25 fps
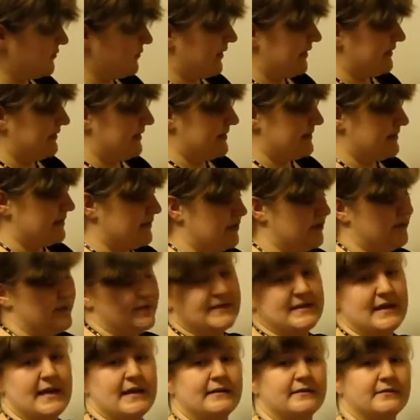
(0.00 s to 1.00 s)
what I like to do
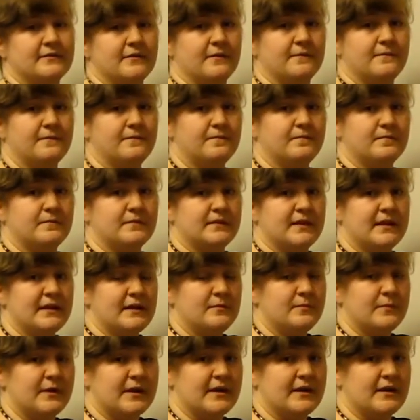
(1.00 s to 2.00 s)
is add a
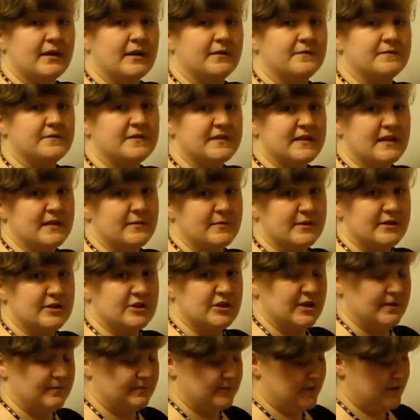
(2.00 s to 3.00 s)
little bit of cinnamon
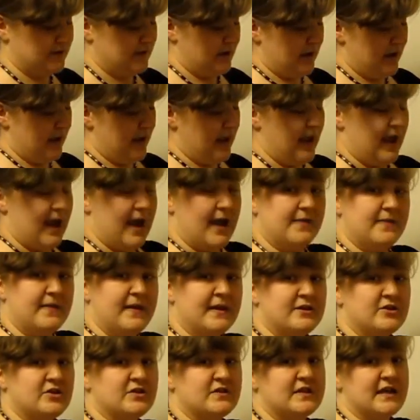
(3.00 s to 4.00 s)
chips, and
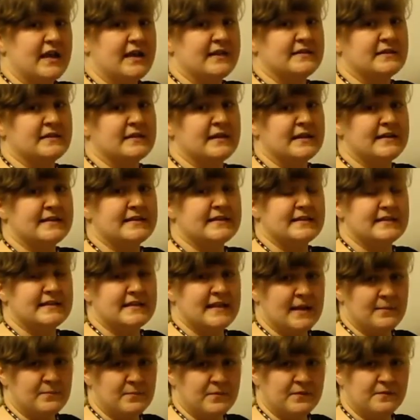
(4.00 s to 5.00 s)
that just adds a nice
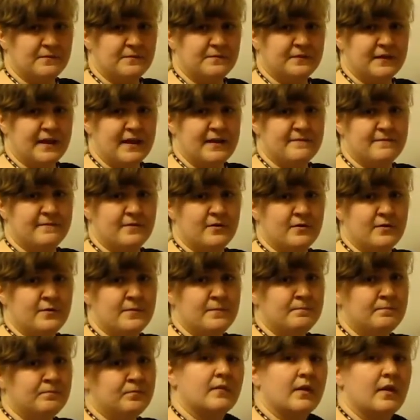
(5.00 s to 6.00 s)
depth of flavor,
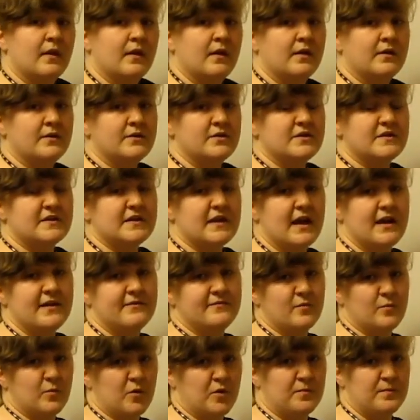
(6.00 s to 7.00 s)
just kind
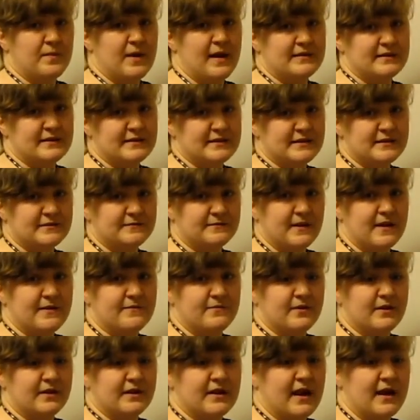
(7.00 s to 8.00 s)
of a more balanced
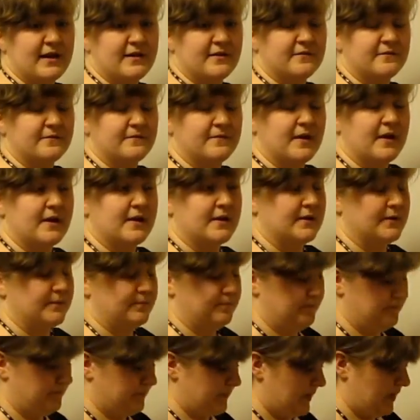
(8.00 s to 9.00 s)
flavor to kind of um,
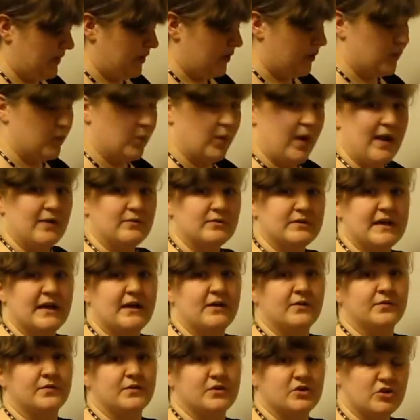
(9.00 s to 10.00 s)
round
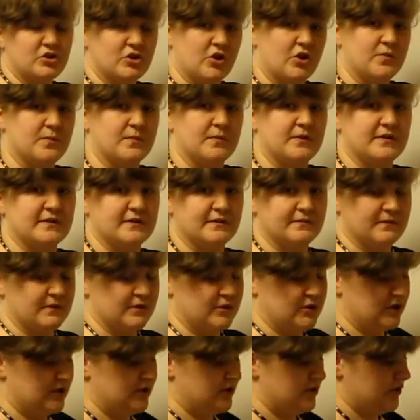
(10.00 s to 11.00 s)
out the sharpness of the
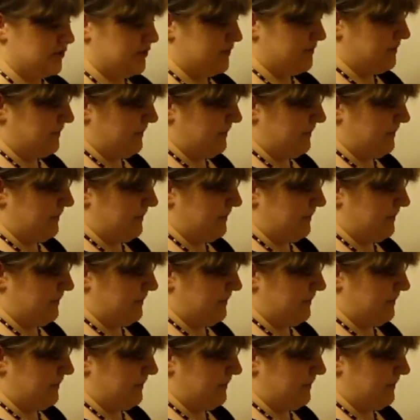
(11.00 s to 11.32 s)
ginger.